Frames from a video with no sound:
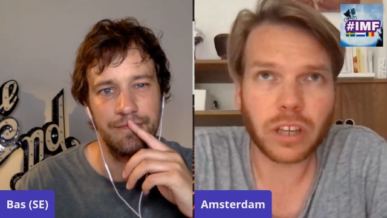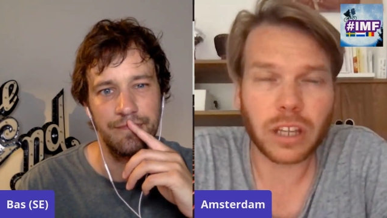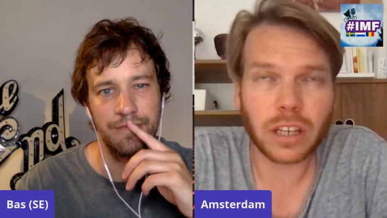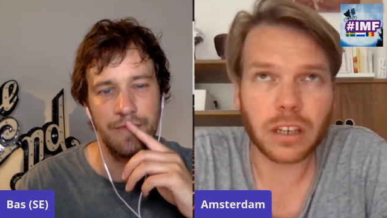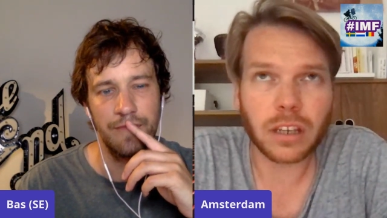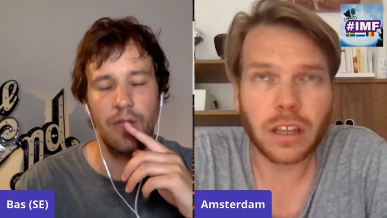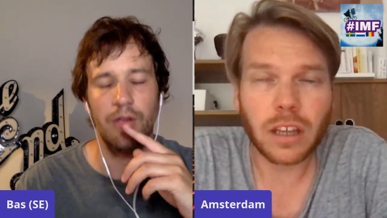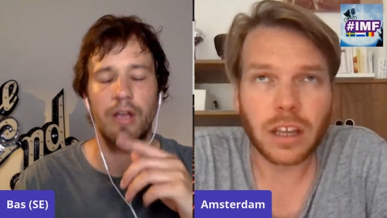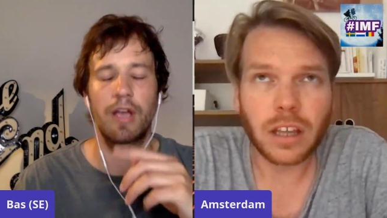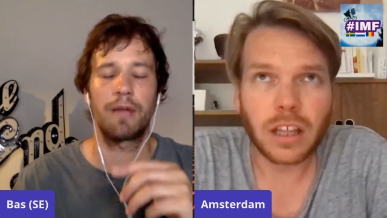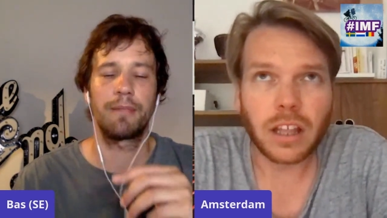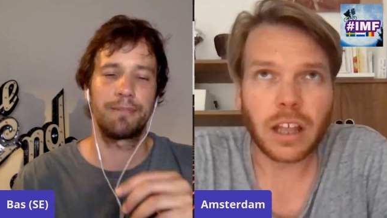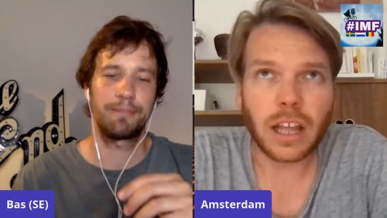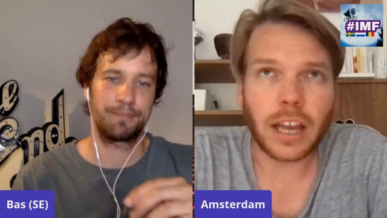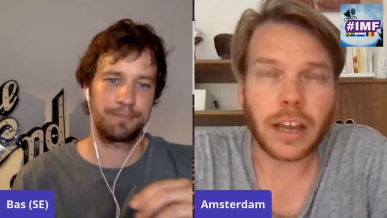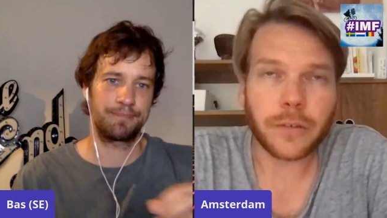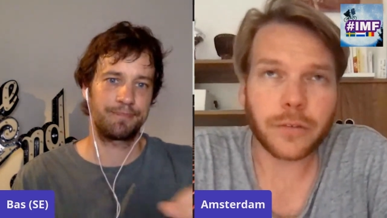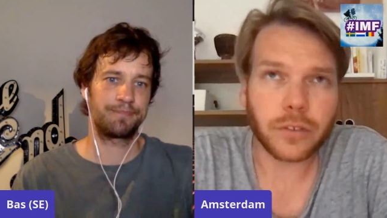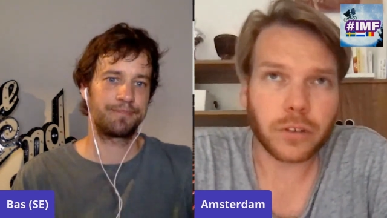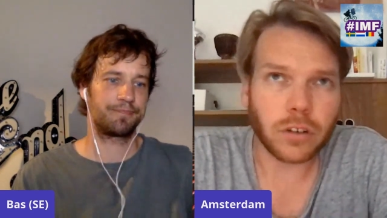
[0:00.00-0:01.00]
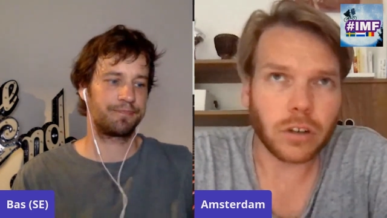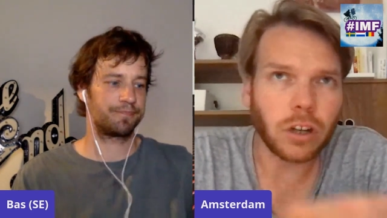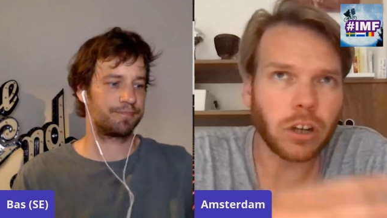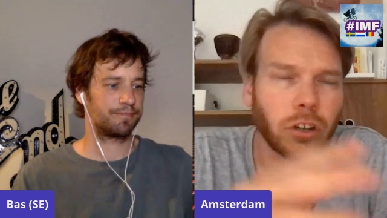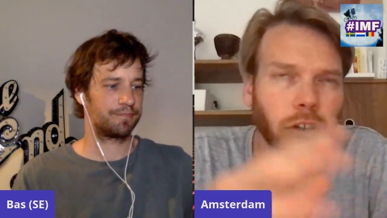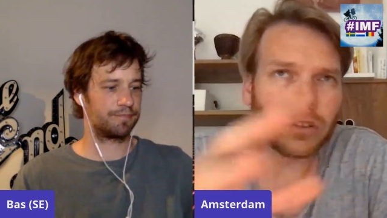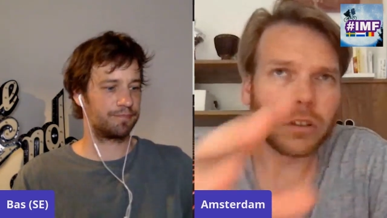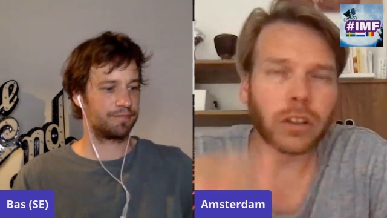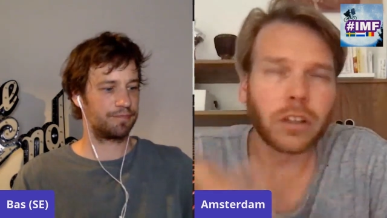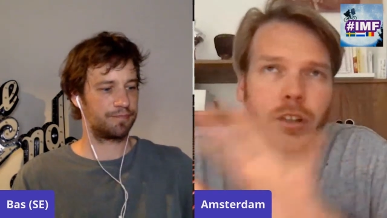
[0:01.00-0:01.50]
Speaker 1: and okay. after
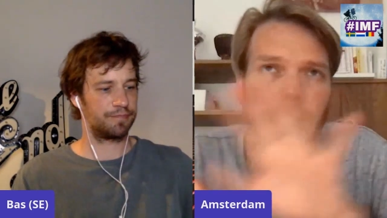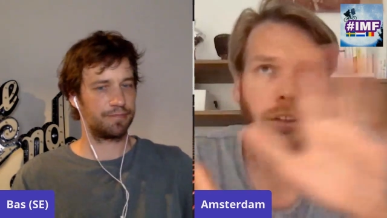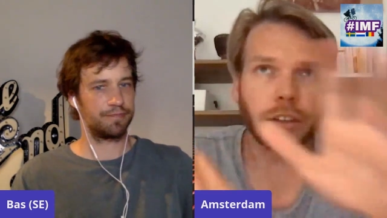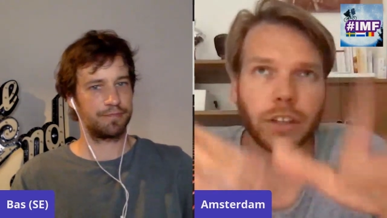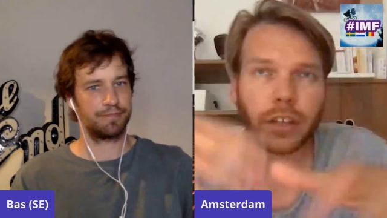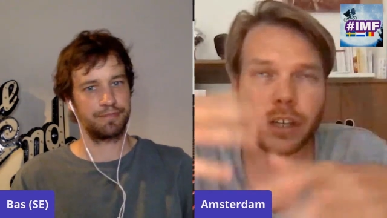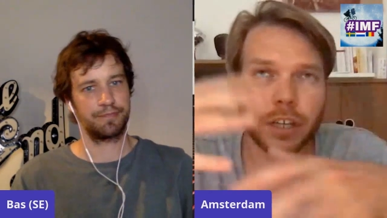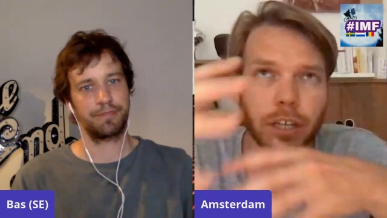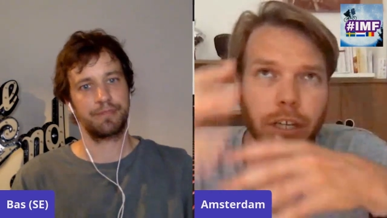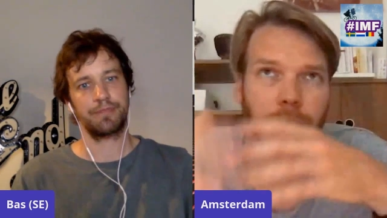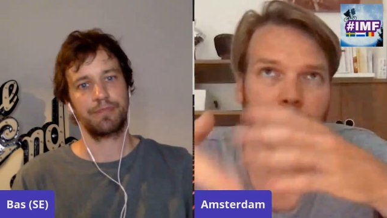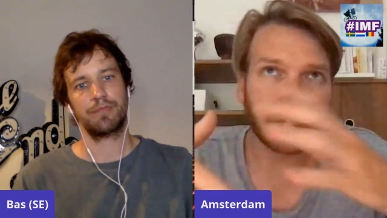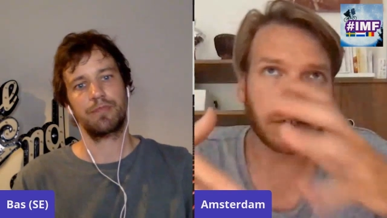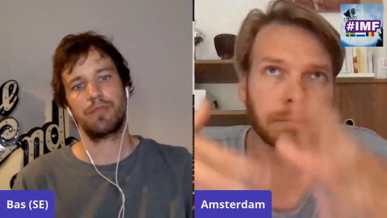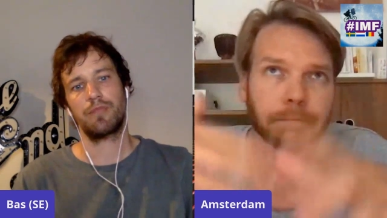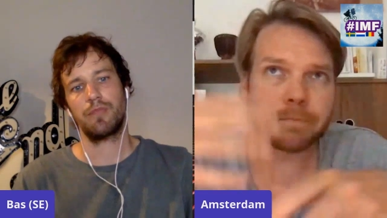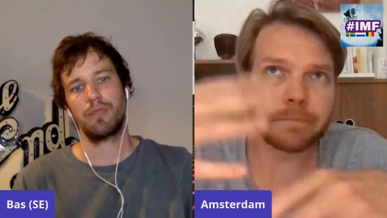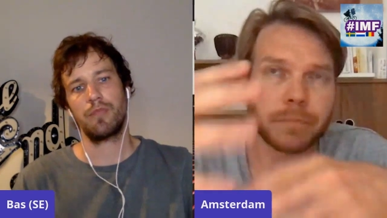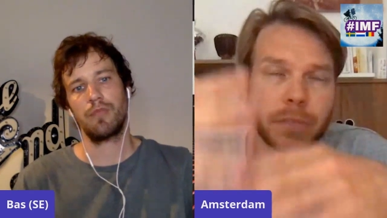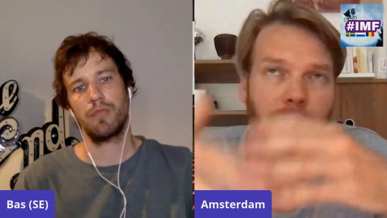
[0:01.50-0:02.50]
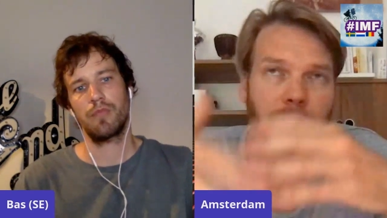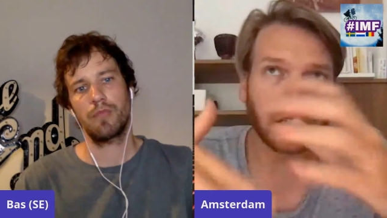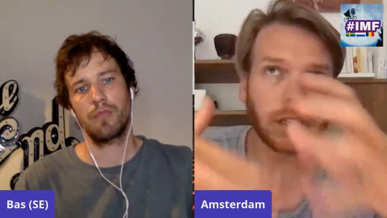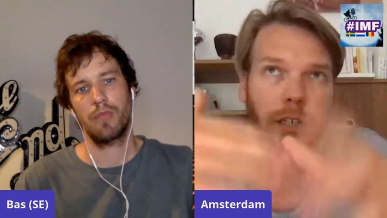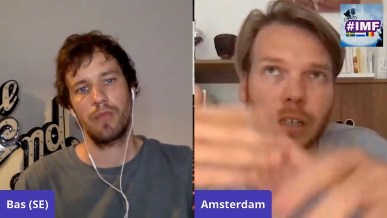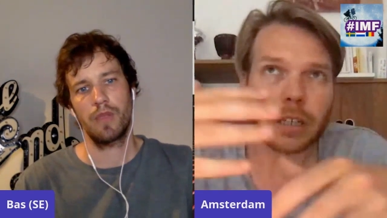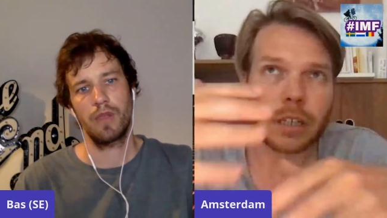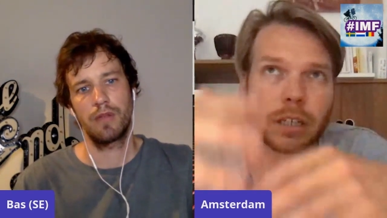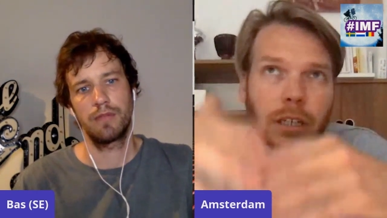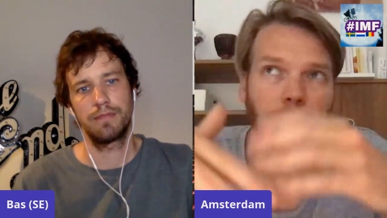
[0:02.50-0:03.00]
all the um,
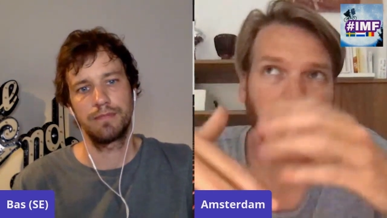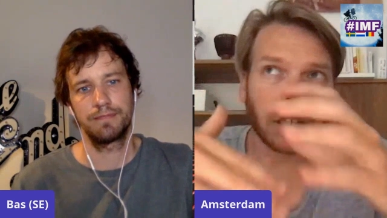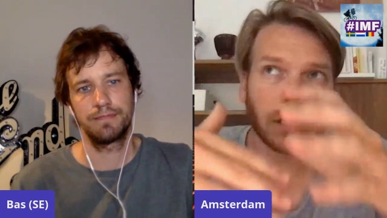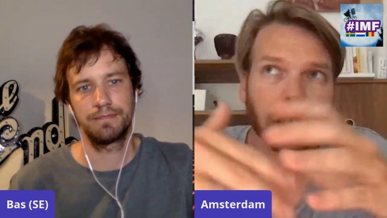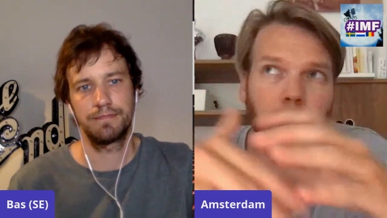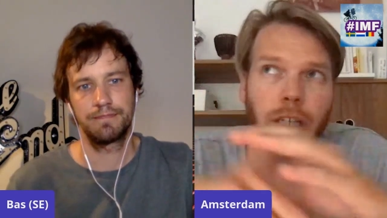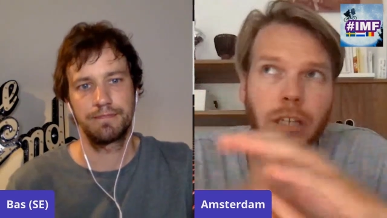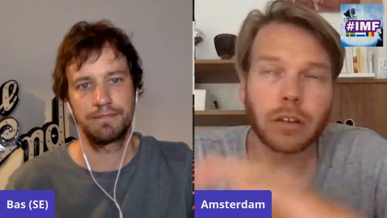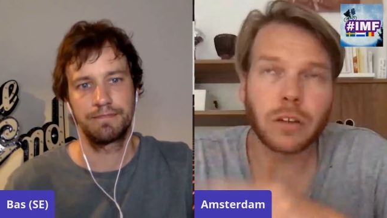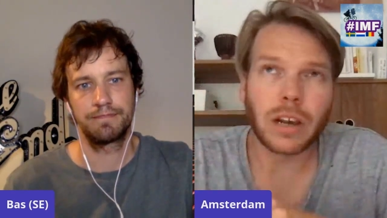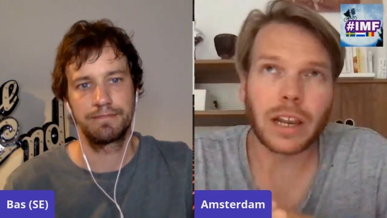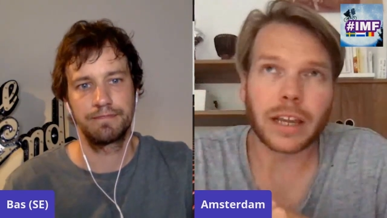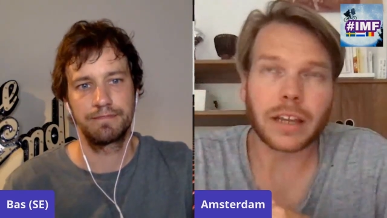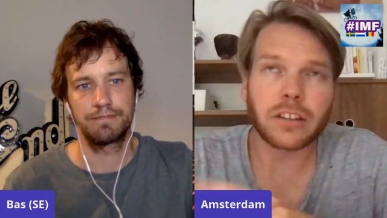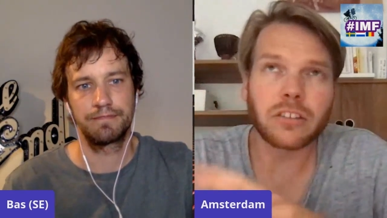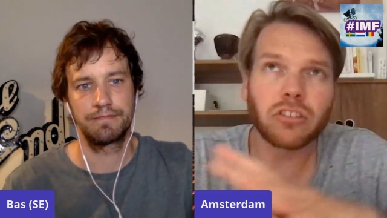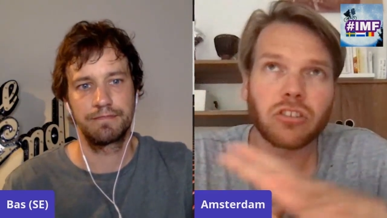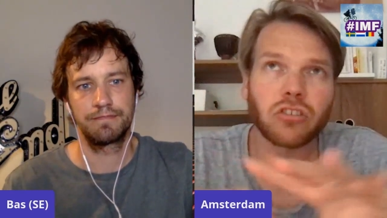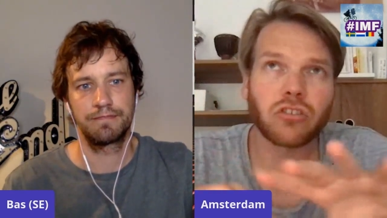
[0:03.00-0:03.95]
uh, like